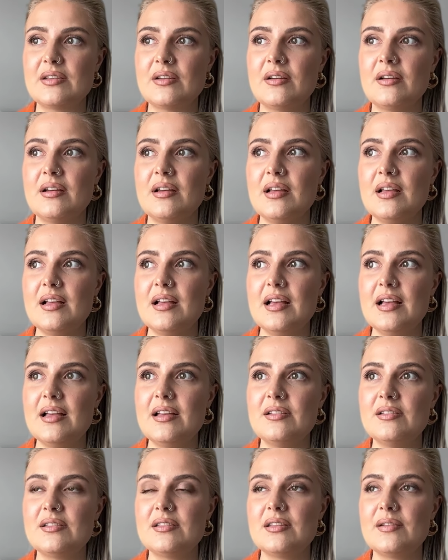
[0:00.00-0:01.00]
a
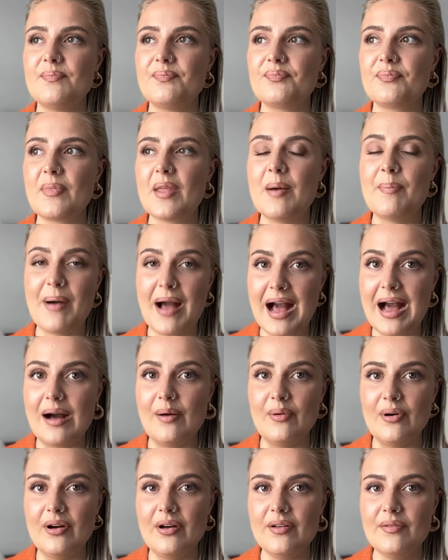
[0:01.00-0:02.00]

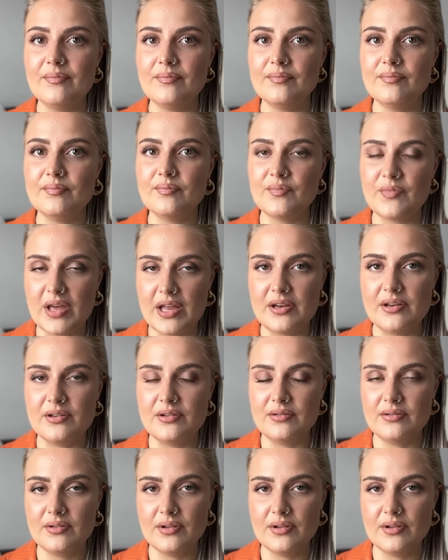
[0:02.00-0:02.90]
power, then